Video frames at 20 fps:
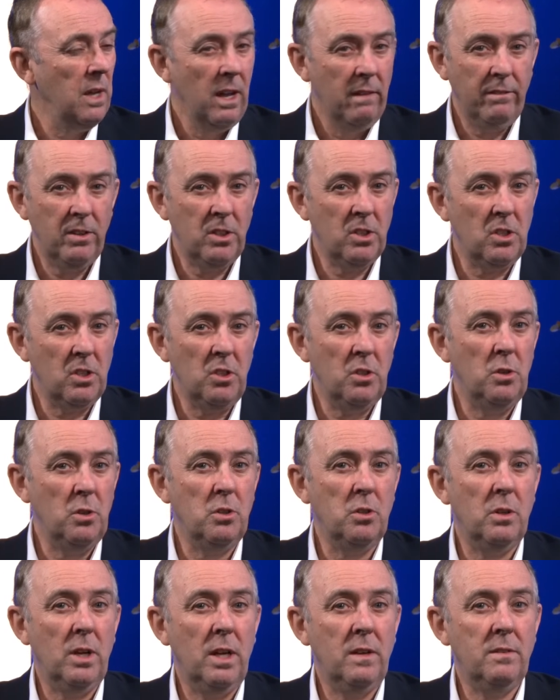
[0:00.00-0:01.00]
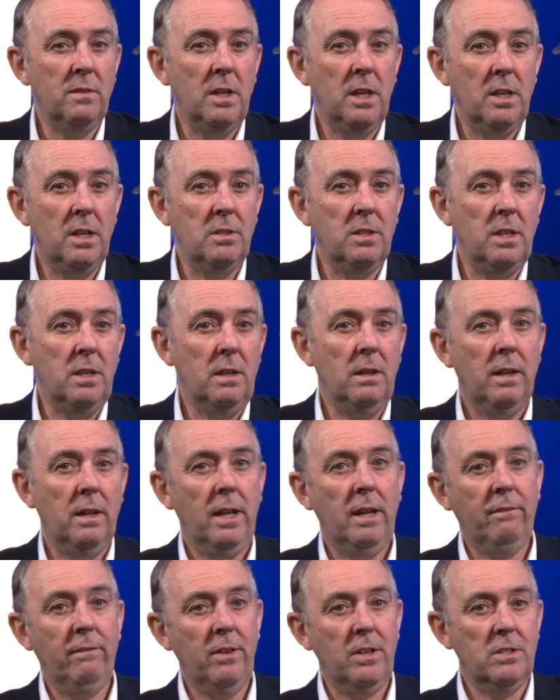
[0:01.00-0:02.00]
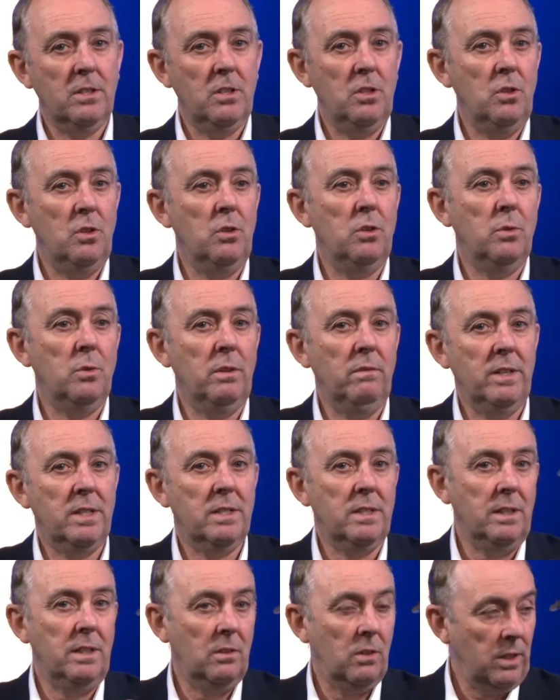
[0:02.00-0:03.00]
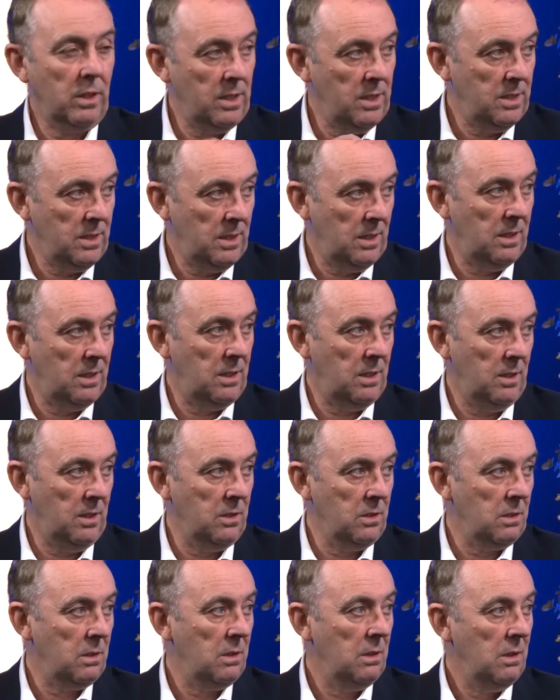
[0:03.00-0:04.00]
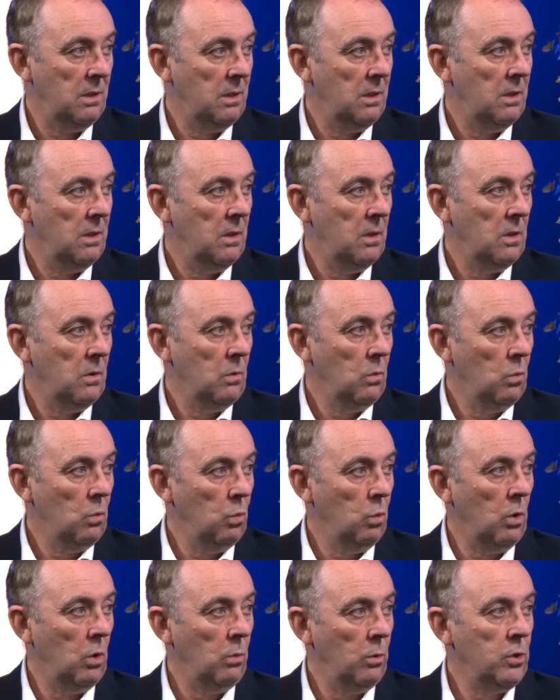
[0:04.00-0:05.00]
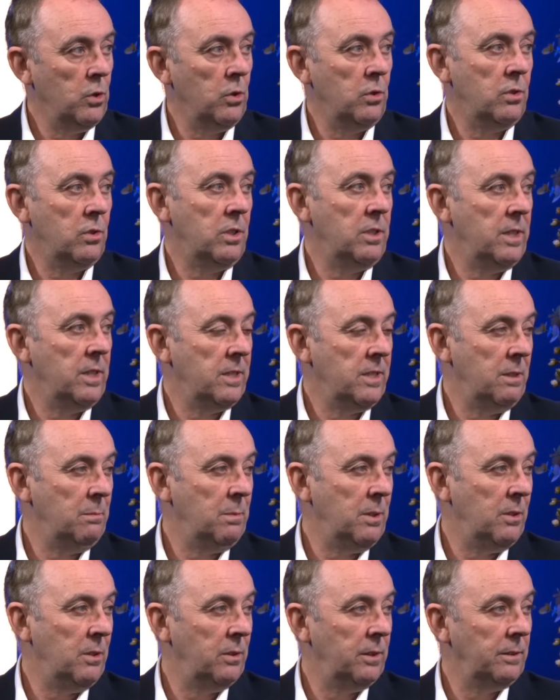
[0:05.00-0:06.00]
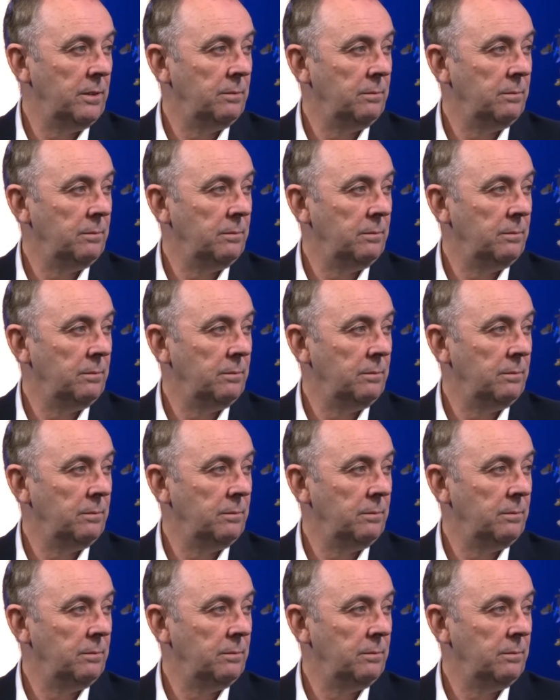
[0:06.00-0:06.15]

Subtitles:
If he's a new to investing like he said he is, what would you suggest he be doing?